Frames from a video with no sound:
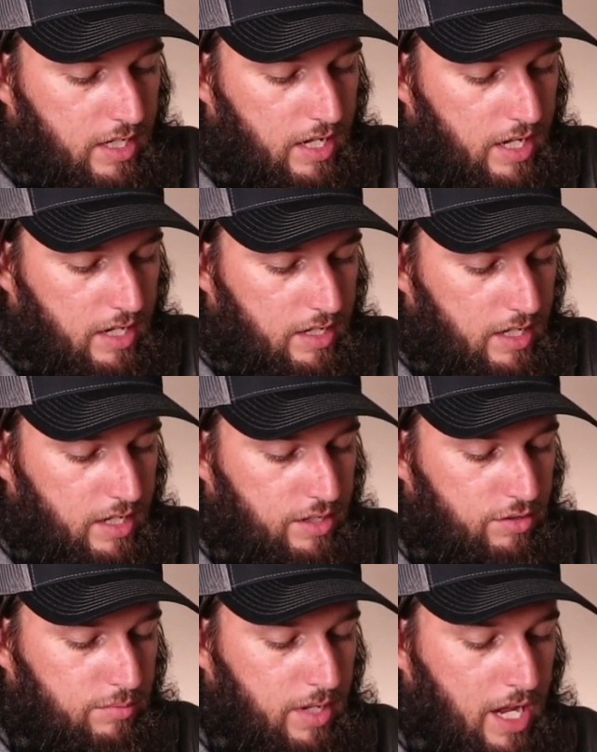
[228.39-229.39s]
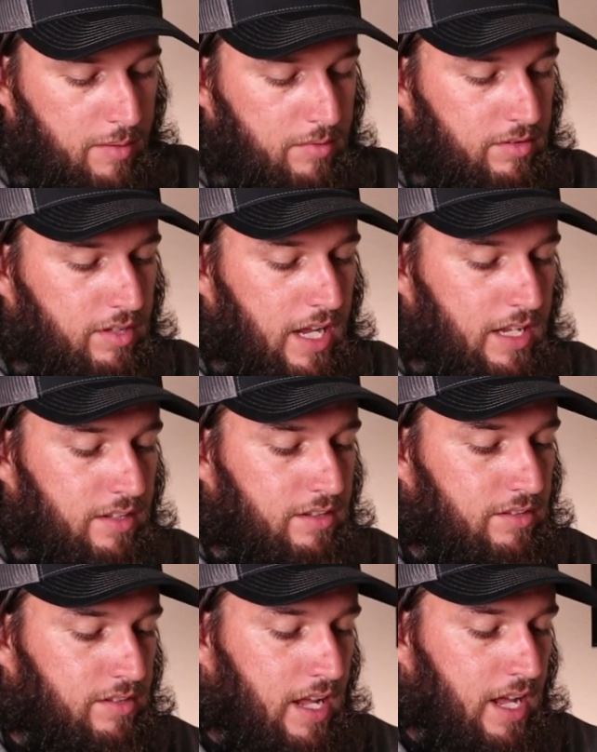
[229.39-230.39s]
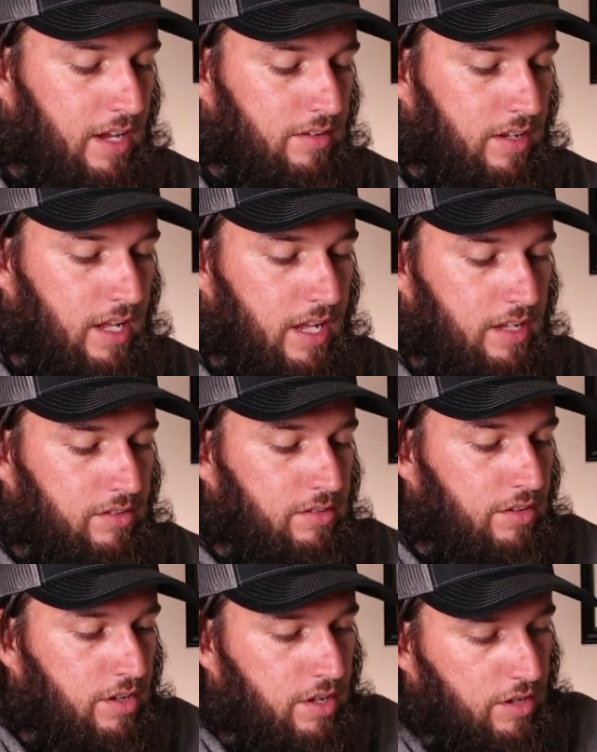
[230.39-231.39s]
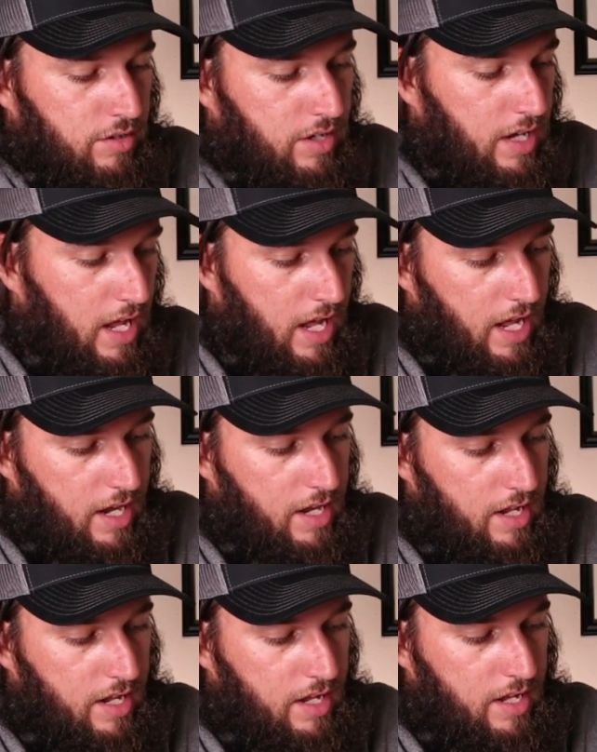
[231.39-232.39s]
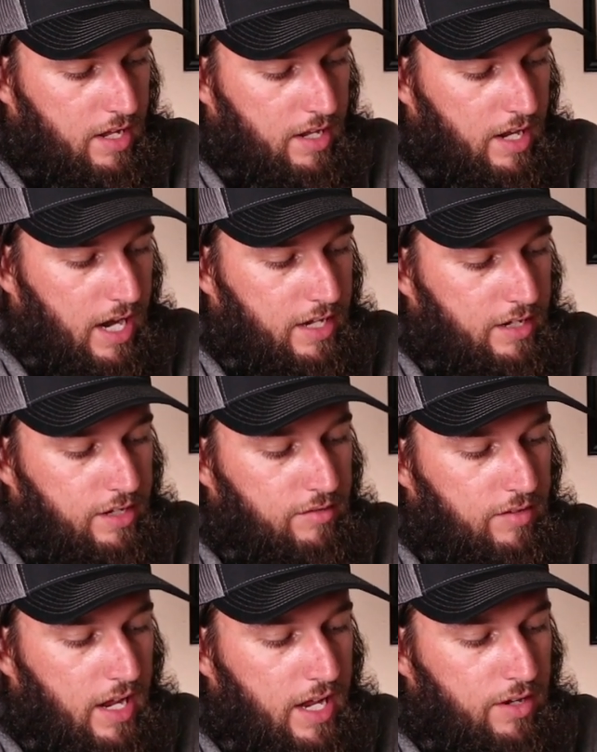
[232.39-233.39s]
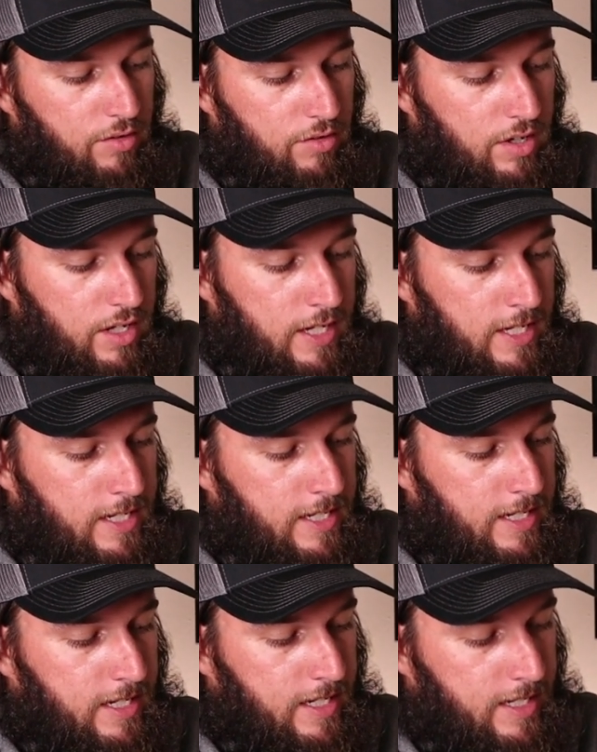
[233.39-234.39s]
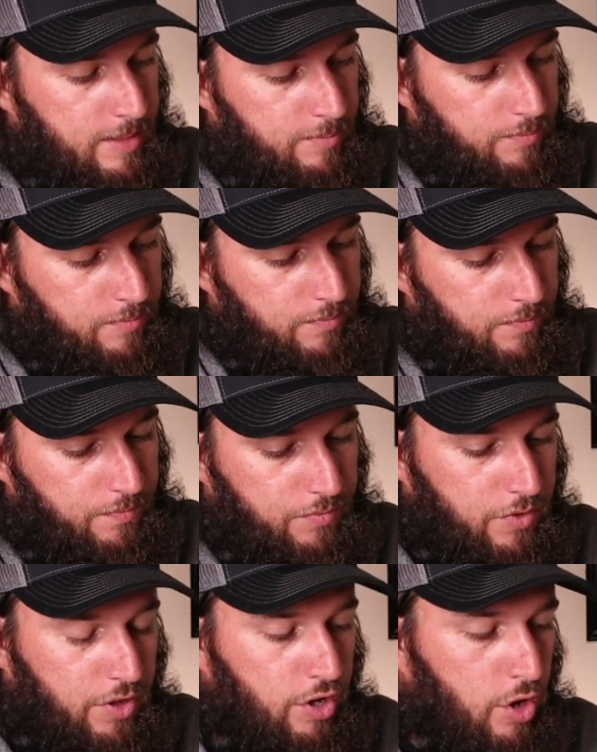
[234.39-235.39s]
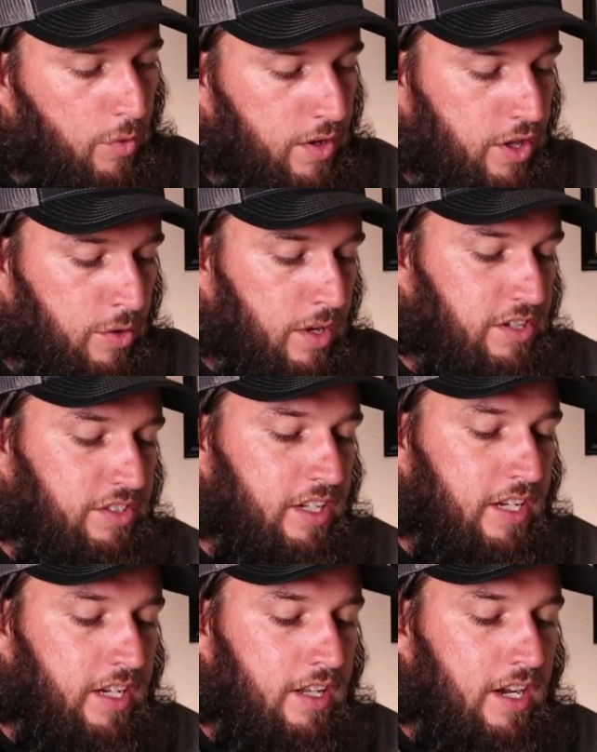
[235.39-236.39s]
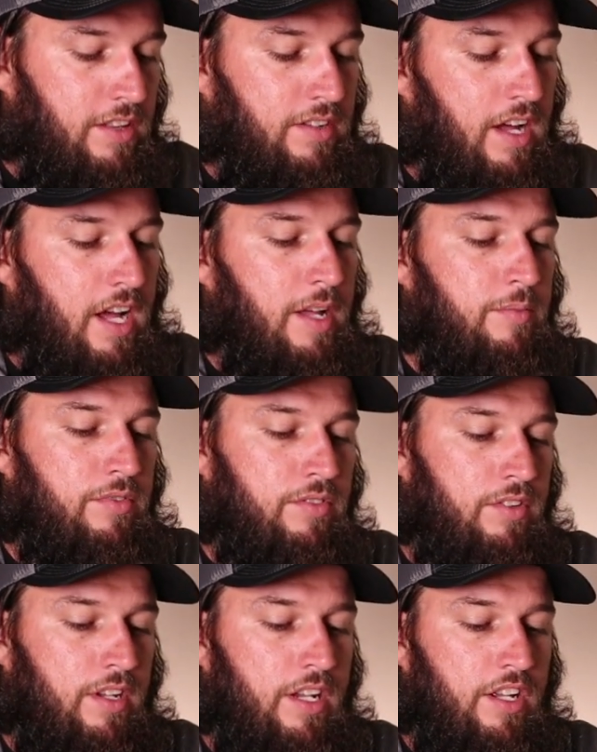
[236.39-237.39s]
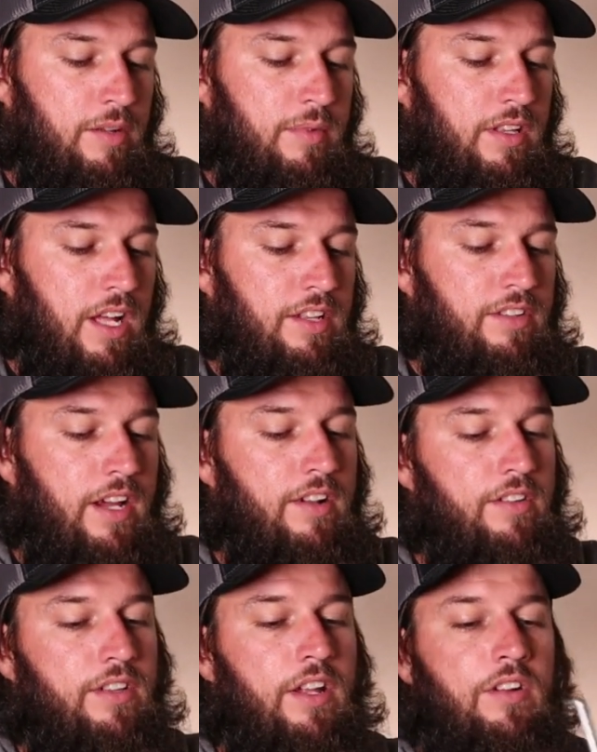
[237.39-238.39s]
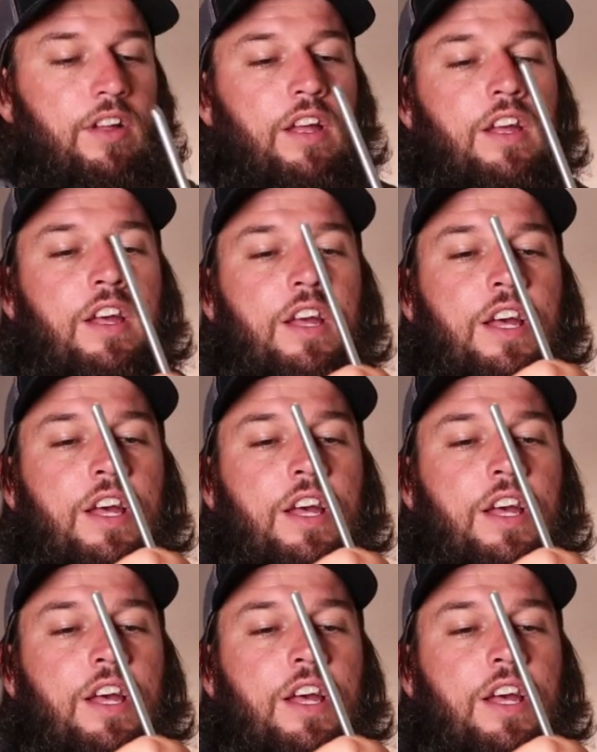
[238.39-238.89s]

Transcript: And then you'll be able to tighten this down and secure it at a 90 degree angle. Um, you know, one of the questions I get a lot of times, and it could be a lot tighter than that, okay?